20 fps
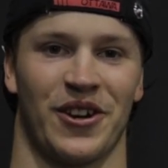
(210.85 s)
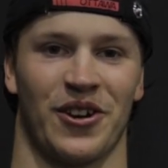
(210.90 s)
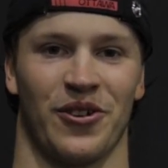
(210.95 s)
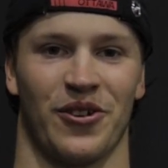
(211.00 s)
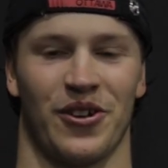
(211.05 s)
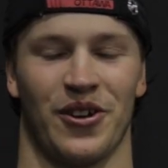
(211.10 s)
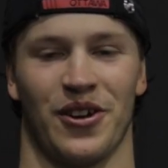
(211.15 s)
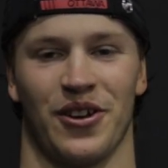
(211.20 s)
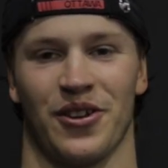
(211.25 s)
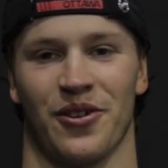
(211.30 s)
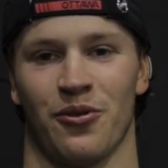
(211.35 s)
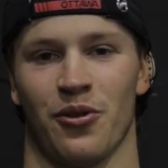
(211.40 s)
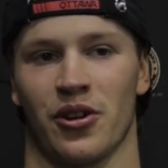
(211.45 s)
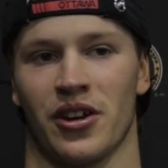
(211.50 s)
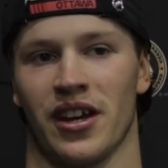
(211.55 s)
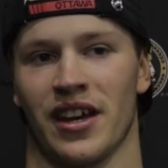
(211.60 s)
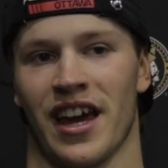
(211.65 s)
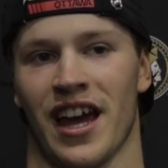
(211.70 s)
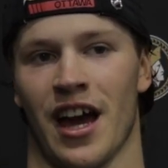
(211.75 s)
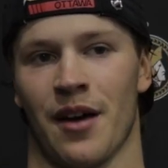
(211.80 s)
You know, the
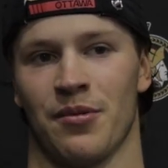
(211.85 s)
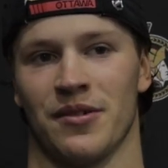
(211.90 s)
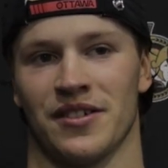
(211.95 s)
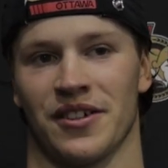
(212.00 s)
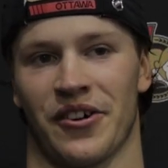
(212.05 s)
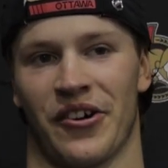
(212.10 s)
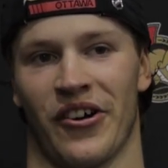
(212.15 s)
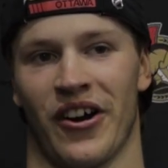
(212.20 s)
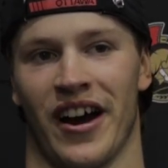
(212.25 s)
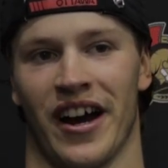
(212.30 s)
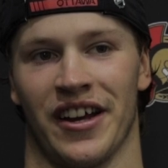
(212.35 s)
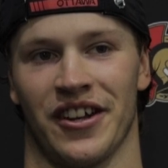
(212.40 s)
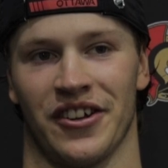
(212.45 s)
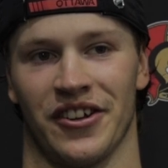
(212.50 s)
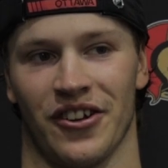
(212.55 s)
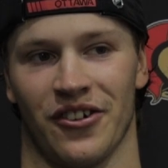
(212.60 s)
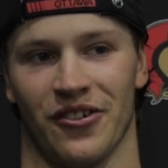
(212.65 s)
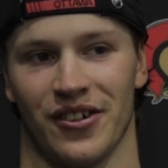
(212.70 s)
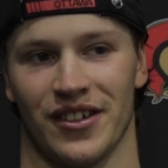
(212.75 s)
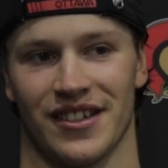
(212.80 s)
rookie camp is a grind.
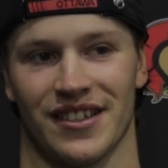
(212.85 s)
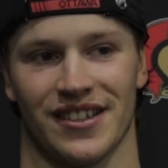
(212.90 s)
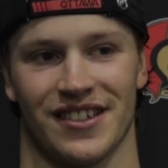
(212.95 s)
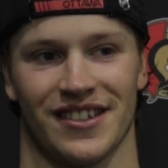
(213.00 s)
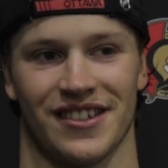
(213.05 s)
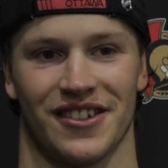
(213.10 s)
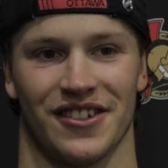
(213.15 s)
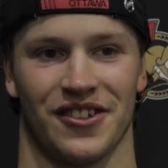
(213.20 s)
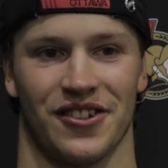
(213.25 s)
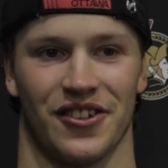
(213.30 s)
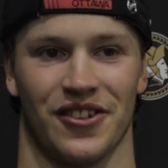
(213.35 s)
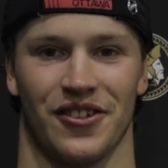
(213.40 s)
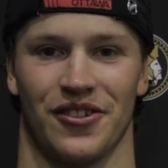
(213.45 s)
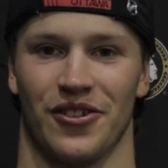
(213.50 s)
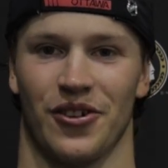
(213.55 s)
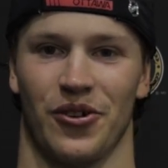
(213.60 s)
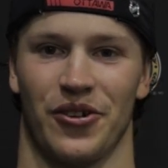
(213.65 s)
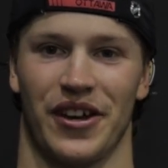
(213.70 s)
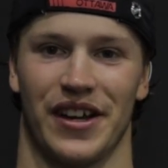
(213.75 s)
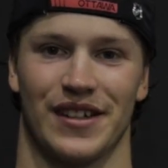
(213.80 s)
You know, it's
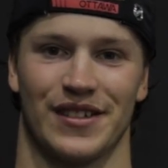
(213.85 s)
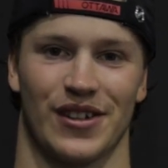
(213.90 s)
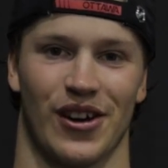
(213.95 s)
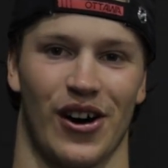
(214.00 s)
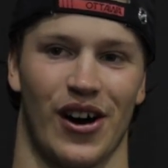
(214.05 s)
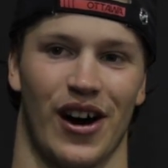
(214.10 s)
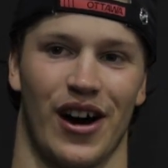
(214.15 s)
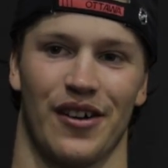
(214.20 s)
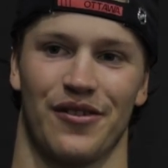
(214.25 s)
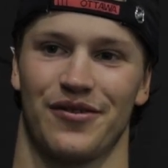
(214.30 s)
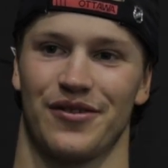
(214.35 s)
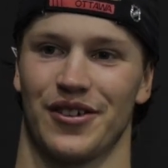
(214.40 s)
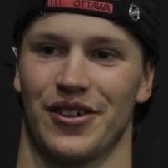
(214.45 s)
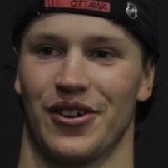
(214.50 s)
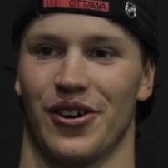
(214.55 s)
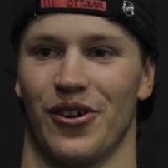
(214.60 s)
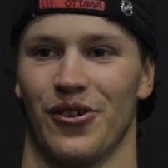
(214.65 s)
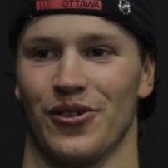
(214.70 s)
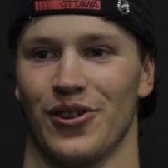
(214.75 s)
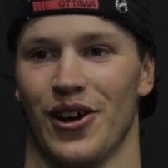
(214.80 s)
no days off, you
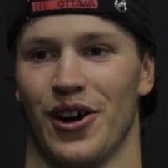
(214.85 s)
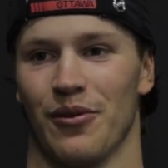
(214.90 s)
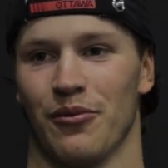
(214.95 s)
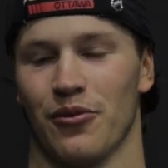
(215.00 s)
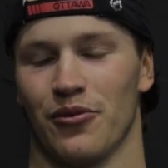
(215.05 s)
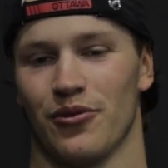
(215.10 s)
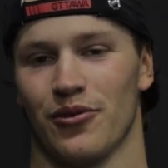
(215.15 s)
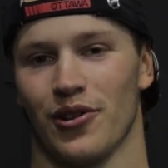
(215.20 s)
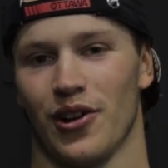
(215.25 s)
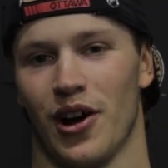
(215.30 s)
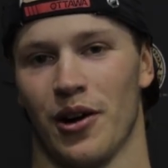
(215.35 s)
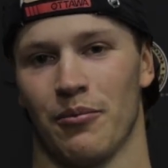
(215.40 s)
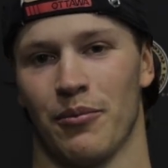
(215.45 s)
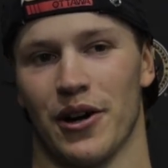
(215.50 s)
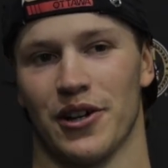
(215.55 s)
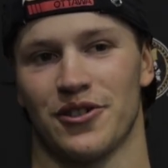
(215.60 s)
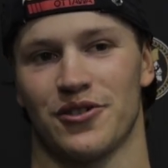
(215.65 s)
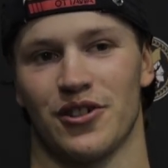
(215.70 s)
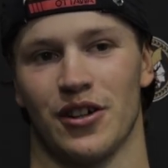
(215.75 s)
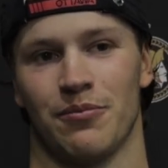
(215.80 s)
know, long
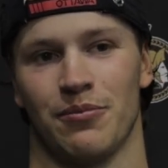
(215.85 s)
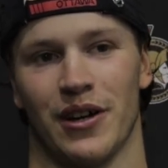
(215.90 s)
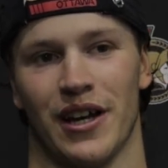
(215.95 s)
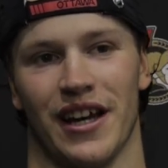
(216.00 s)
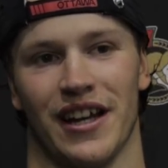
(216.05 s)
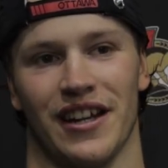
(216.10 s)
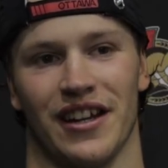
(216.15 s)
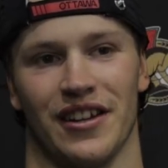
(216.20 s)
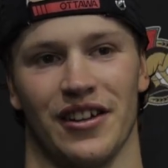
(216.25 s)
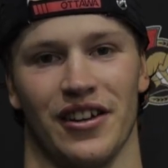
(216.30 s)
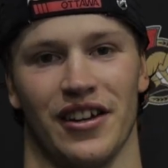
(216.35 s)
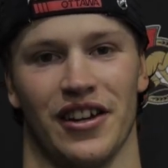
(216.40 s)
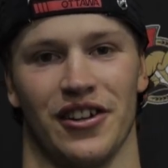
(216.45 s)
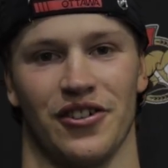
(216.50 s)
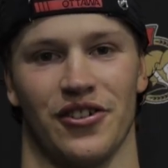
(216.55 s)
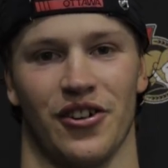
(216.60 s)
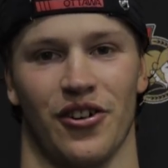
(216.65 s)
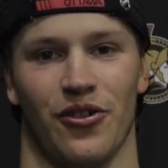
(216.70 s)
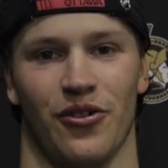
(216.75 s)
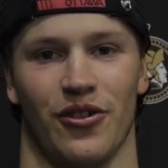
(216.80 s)
bus trip in and
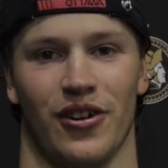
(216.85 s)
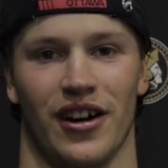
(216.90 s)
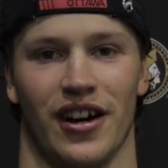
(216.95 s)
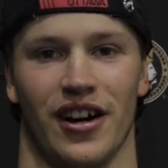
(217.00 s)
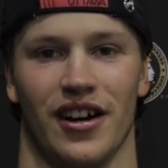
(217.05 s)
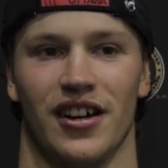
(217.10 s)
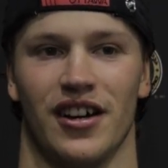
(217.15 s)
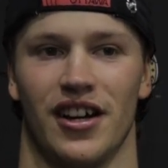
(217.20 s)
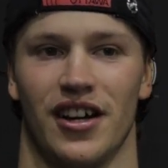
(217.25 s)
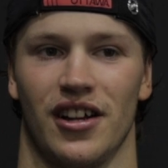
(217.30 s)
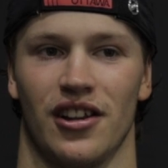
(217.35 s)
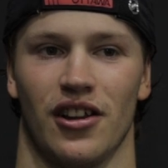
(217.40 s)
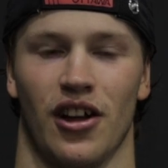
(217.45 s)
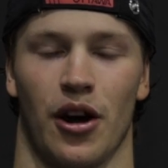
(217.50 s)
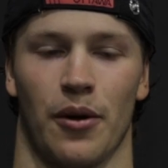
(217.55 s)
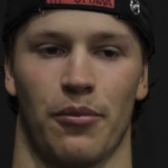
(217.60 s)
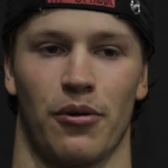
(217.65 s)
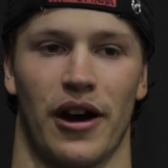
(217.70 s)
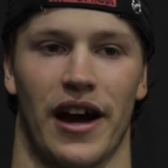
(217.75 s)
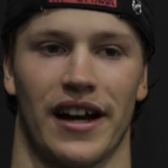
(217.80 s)
you know,
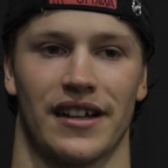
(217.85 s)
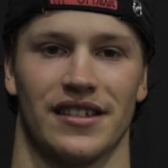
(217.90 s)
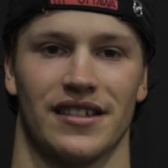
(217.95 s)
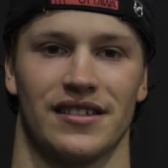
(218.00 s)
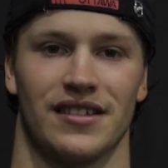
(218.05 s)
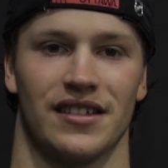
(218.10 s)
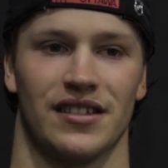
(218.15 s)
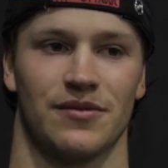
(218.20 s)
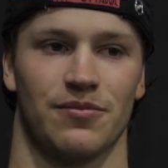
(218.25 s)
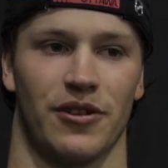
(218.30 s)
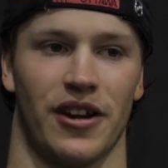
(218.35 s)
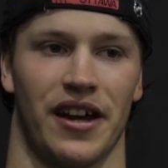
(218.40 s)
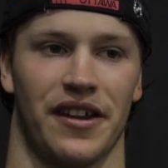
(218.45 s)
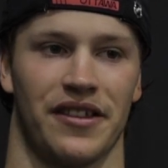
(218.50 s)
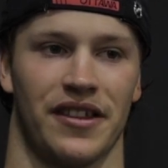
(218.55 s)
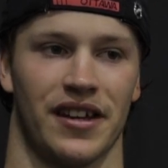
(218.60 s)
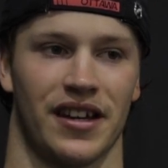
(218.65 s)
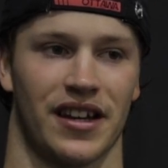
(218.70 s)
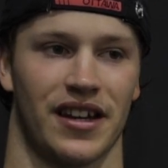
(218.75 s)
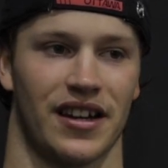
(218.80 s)
long practices. But I
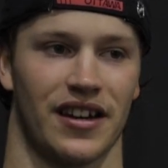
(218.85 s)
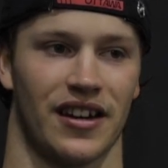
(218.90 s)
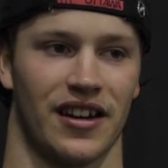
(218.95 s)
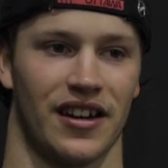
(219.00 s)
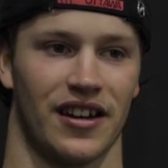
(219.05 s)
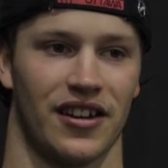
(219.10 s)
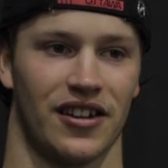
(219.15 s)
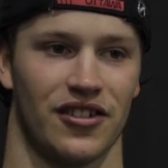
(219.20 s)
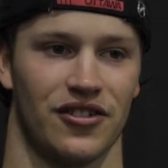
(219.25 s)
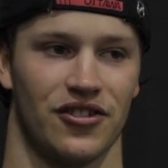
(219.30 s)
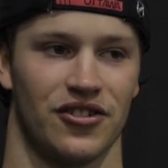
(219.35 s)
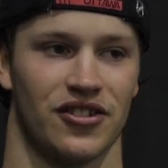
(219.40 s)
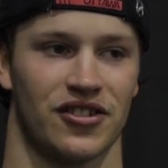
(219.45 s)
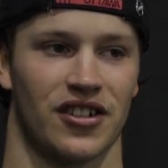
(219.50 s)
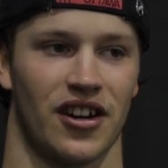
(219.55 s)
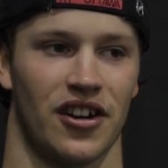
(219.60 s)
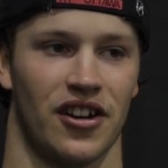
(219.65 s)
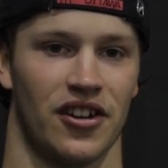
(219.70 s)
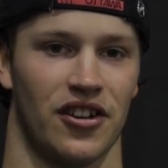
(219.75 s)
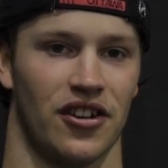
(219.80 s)
think you
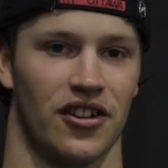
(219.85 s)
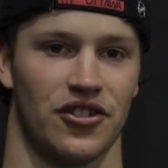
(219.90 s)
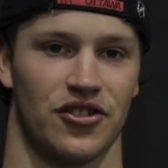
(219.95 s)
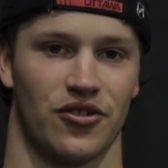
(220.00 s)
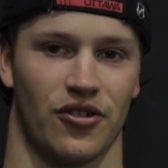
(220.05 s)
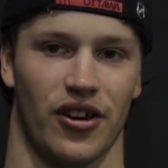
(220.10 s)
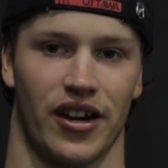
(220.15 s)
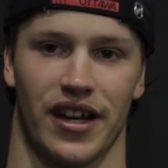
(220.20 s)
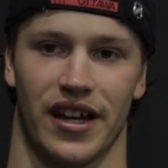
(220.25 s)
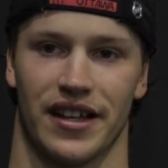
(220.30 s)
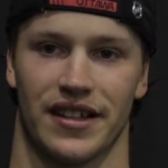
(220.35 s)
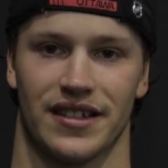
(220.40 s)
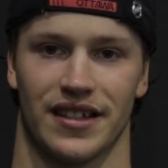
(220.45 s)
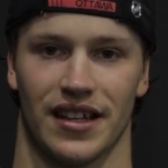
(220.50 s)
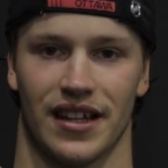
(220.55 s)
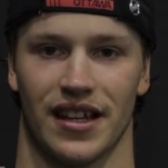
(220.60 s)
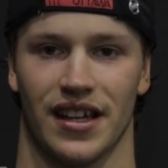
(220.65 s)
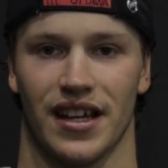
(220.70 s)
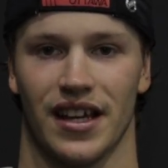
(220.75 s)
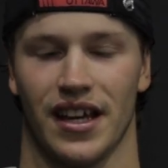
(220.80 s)
just got to enjoy it.
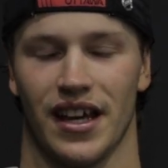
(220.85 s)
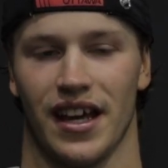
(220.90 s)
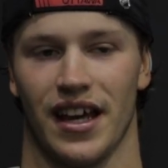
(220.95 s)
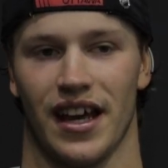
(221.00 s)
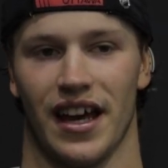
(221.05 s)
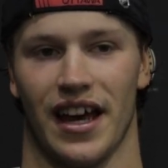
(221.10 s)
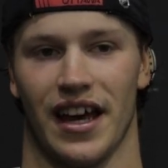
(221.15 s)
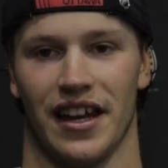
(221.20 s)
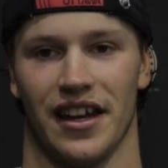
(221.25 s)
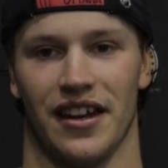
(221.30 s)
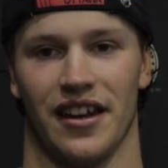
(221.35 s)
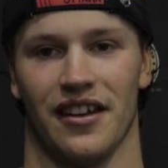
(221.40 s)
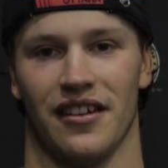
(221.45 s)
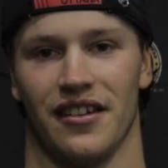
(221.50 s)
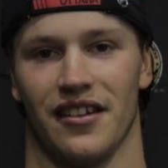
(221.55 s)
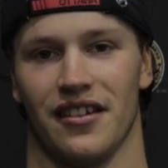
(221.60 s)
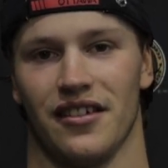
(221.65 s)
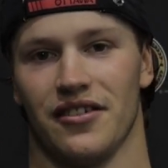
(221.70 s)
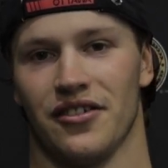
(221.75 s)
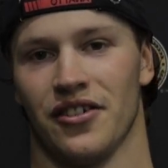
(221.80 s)

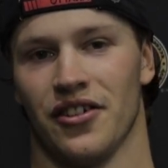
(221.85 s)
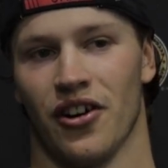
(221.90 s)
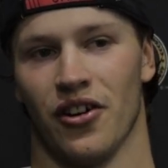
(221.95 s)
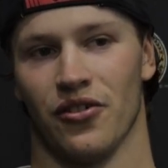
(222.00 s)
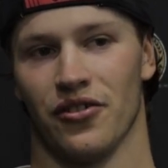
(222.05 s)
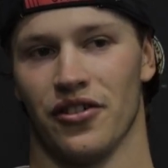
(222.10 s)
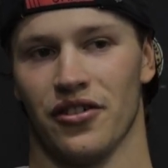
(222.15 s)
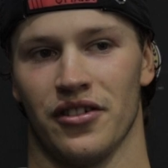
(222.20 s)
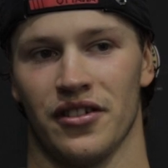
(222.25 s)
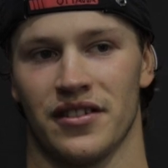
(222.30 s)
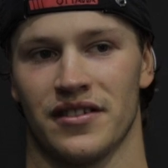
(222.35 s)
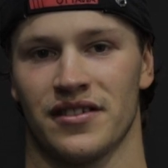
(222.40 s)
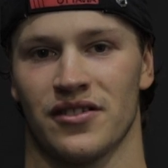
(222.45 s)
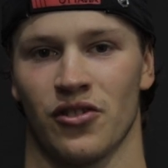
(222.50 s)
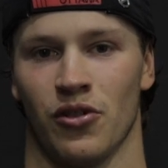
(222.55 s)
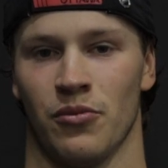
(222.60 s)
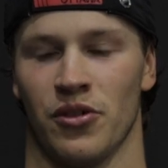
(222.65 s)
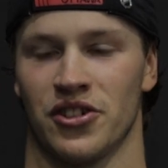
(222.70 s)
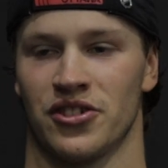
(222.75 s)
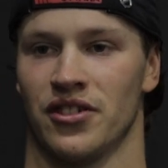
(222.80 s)
And you know, it's
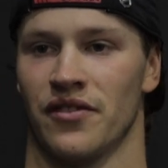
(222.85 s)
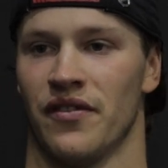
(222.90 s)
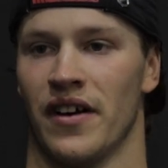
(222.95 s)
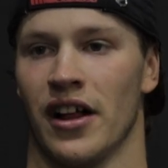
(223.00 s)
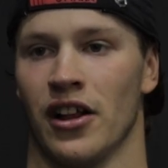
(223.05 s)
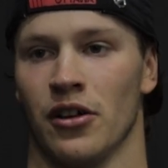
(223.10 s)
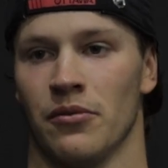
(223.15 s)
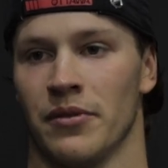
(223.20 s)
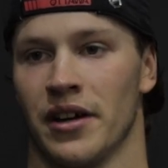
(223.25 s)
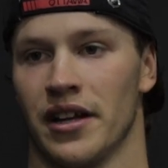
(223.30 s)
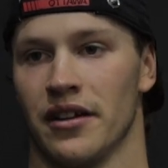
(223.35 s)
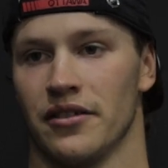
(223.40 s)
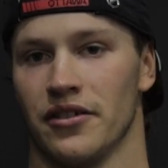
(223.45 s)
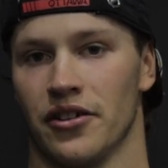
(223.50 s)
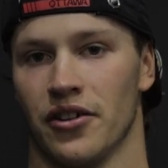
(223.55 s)
so much development.